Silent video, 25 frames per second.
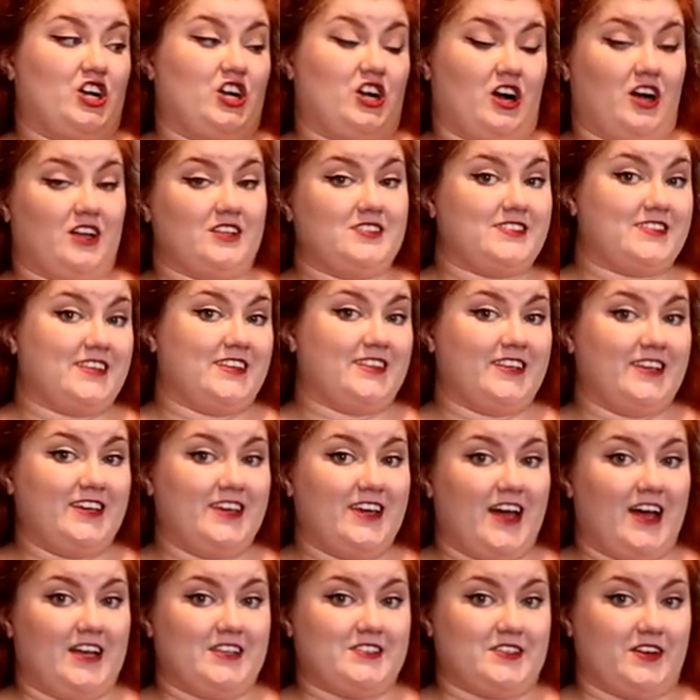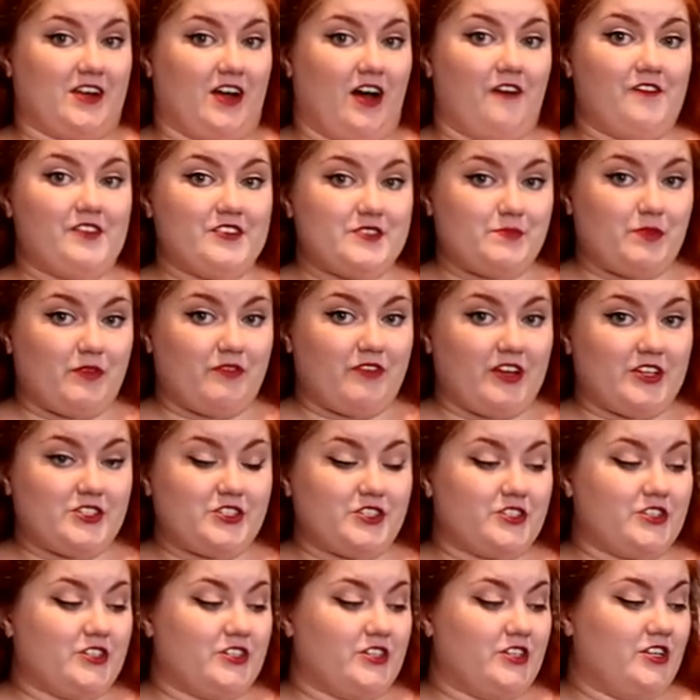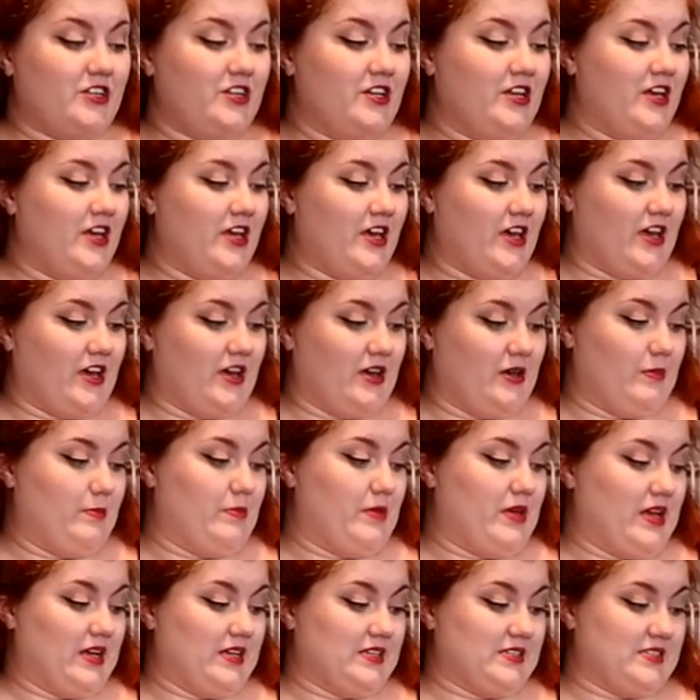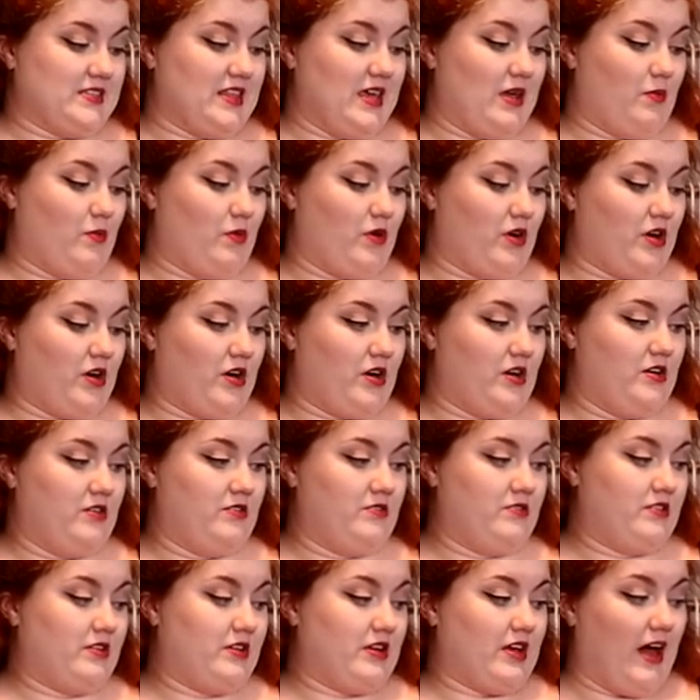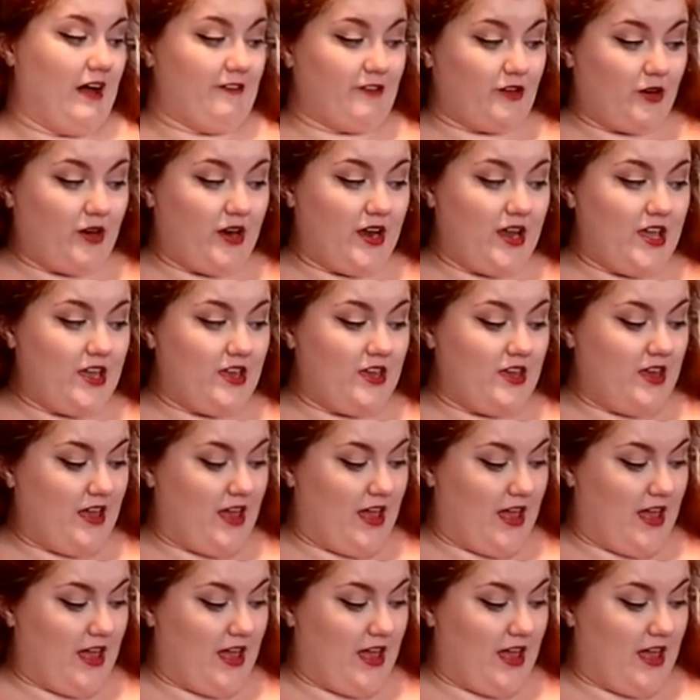constantly as an office professional um, because they were covering